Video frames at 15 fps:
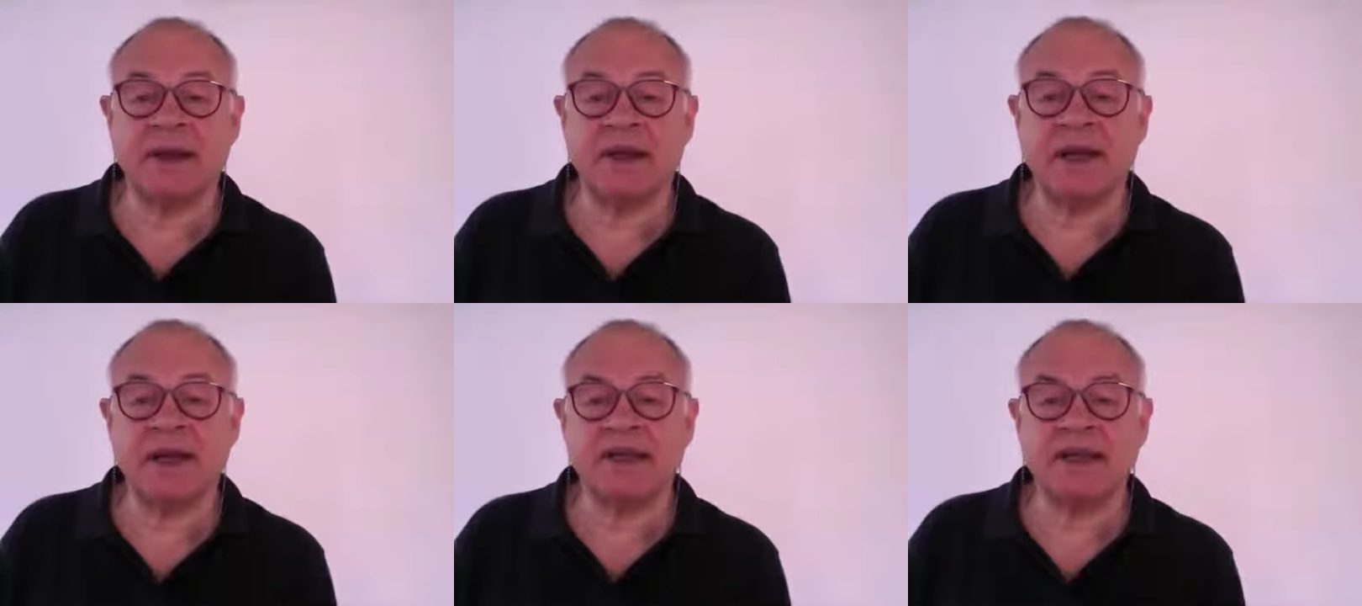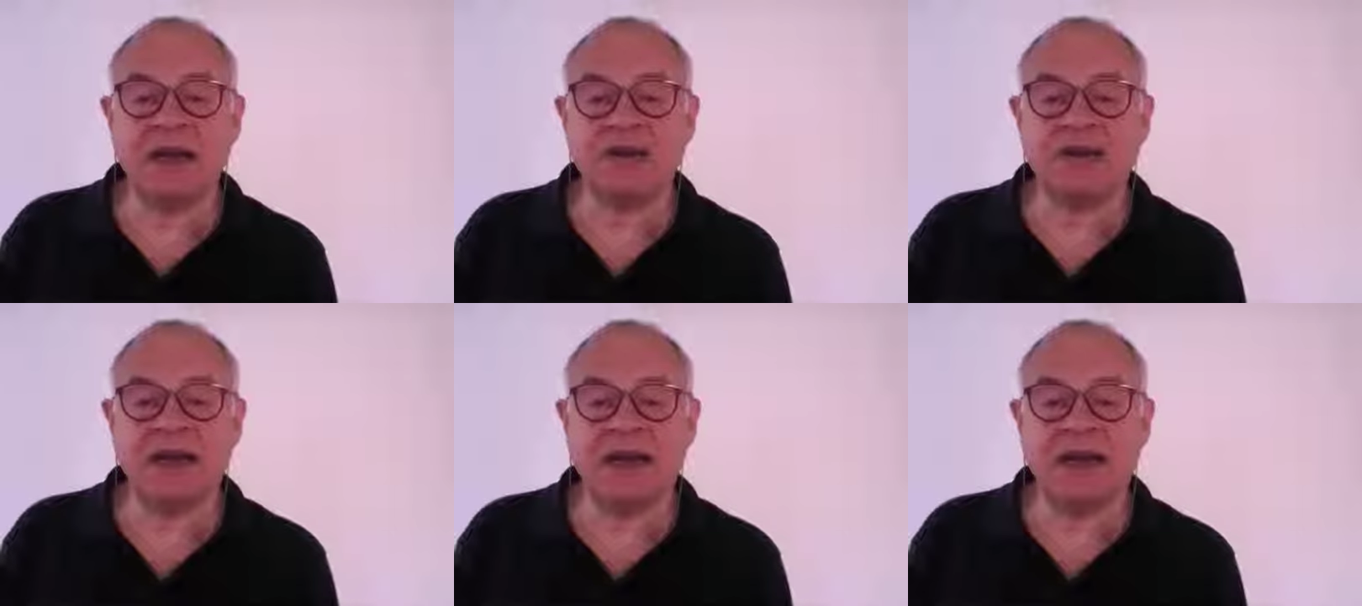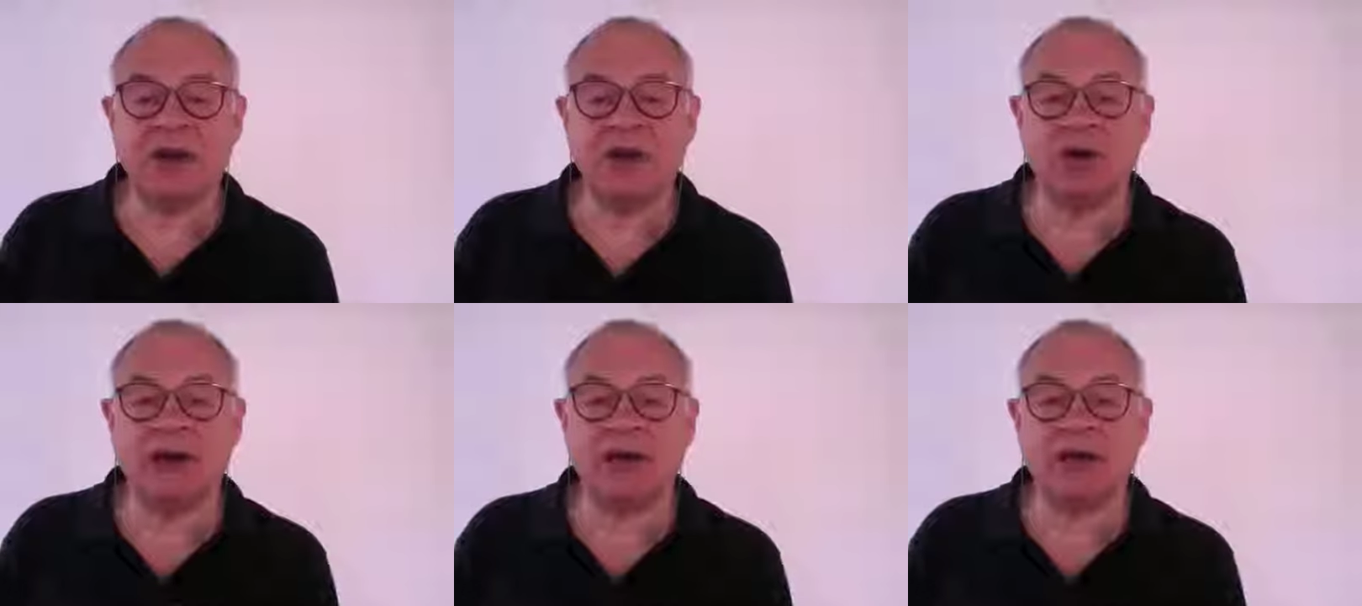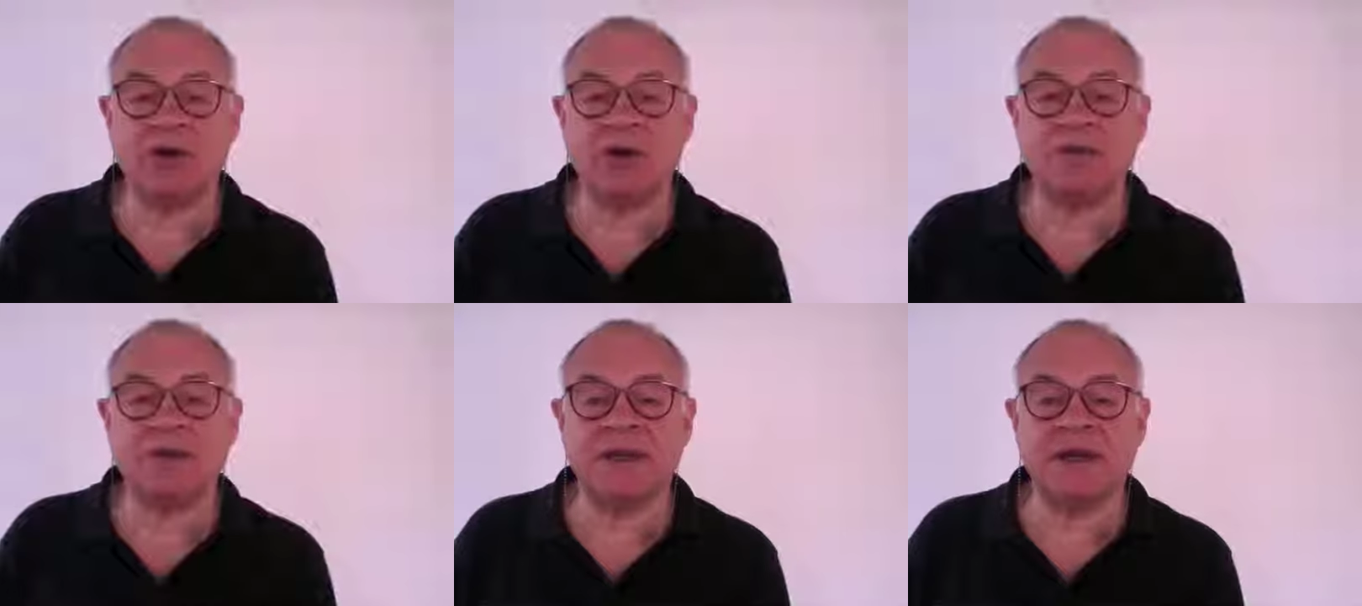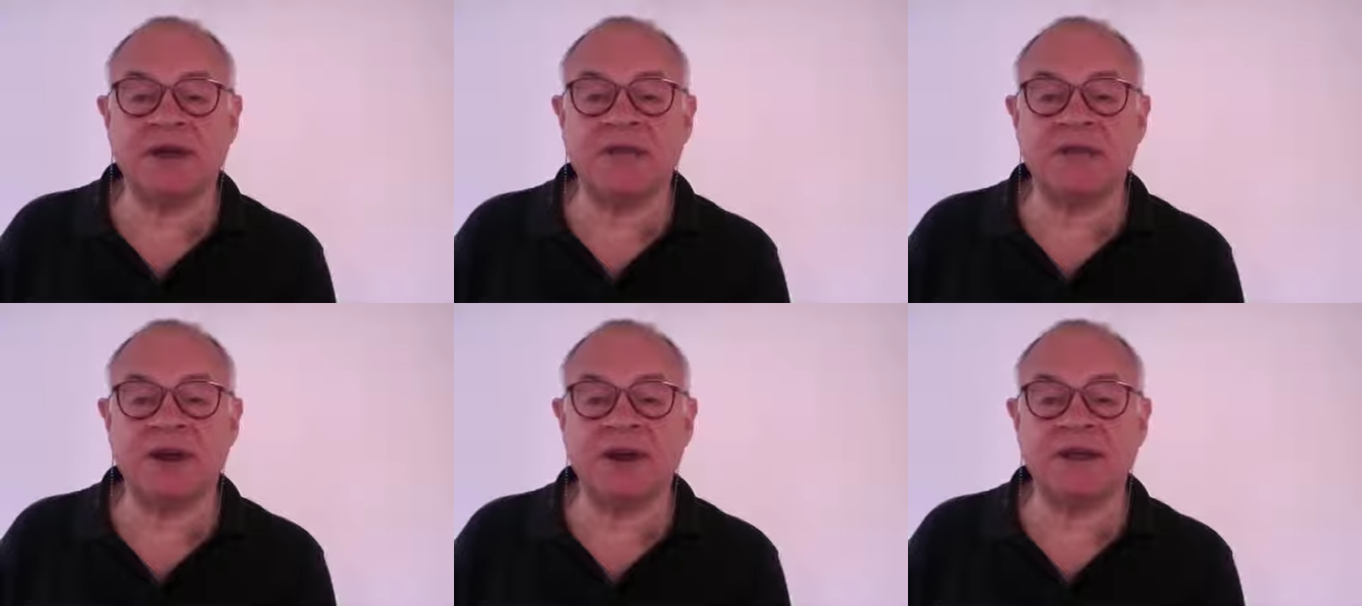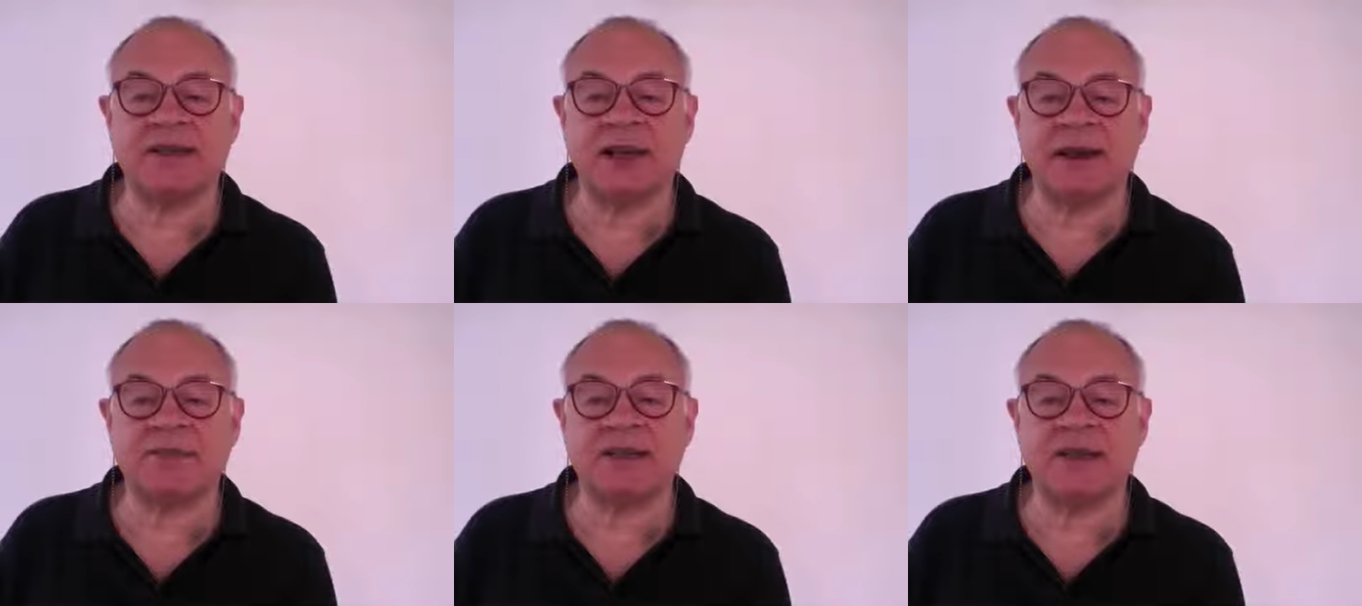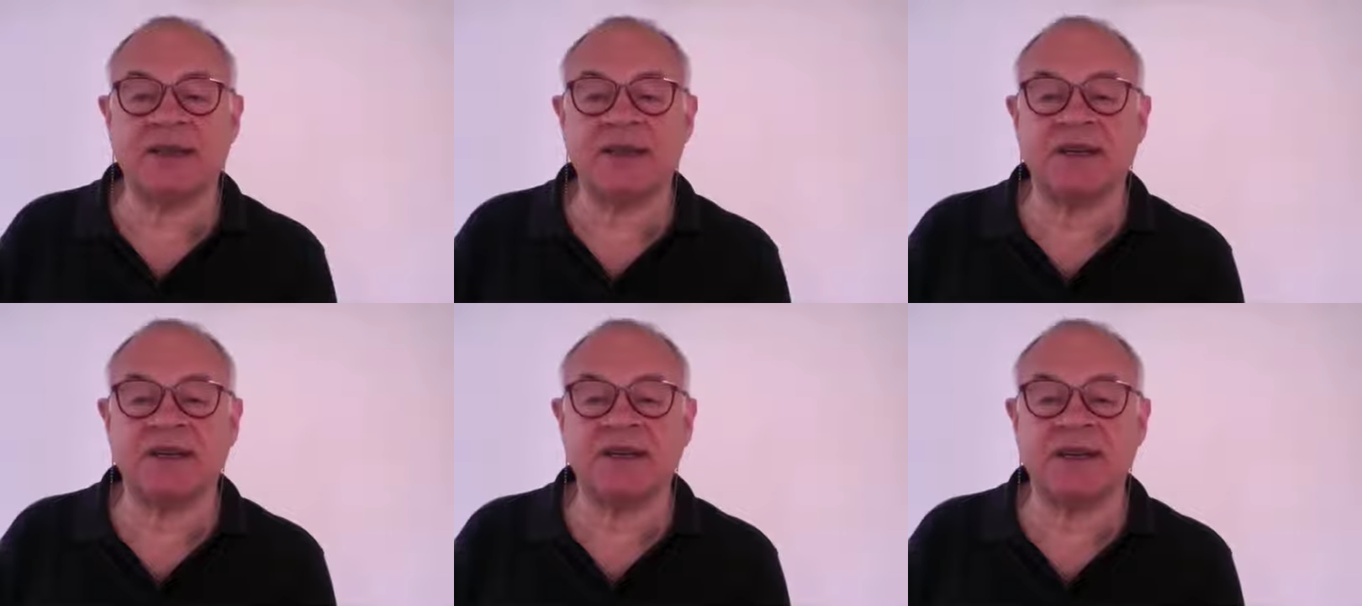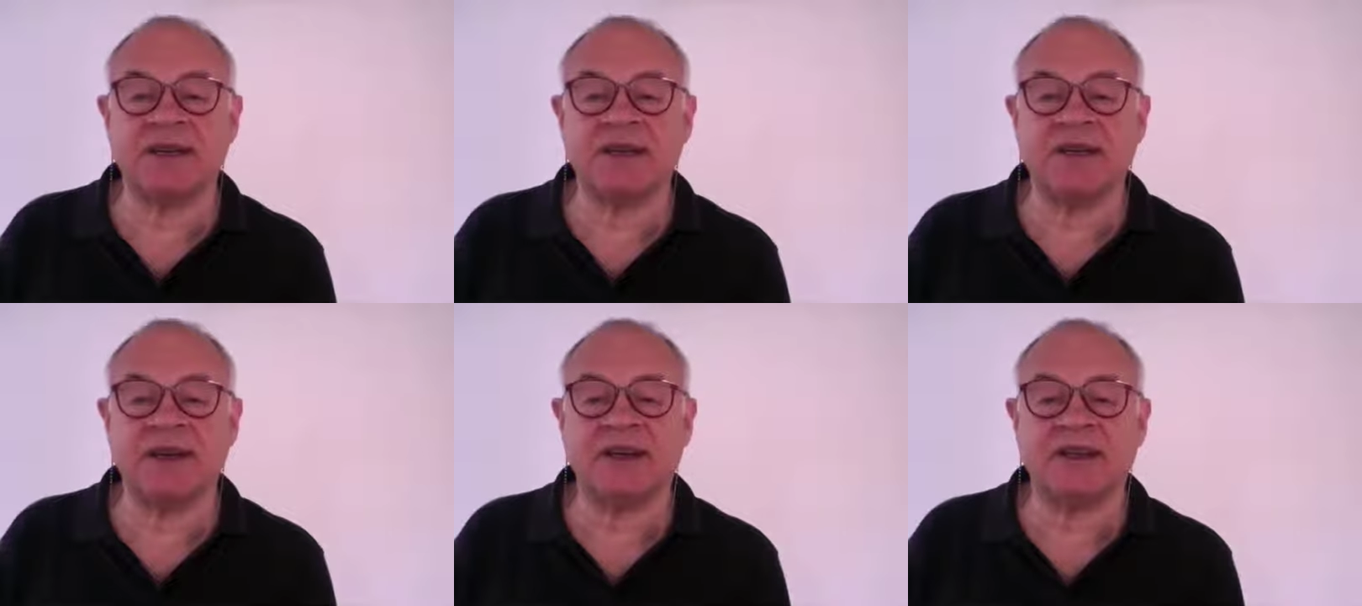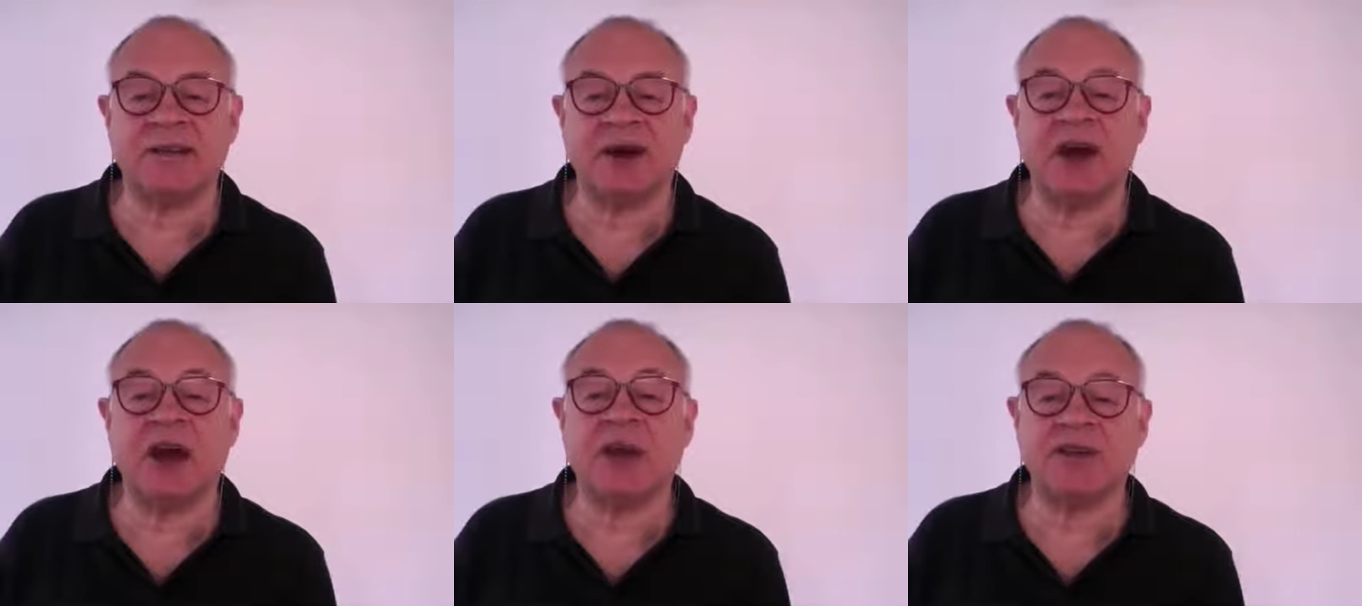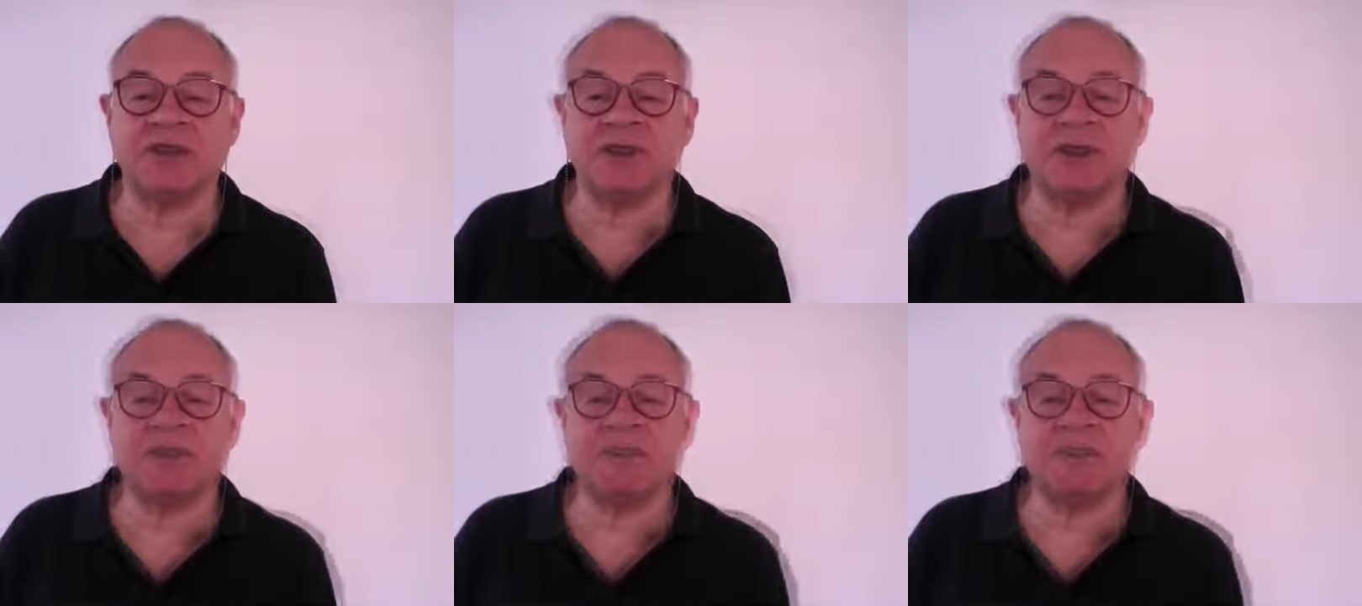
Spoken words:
Let us now take a look at the reptilian phenotypes and their distinctive exobiology.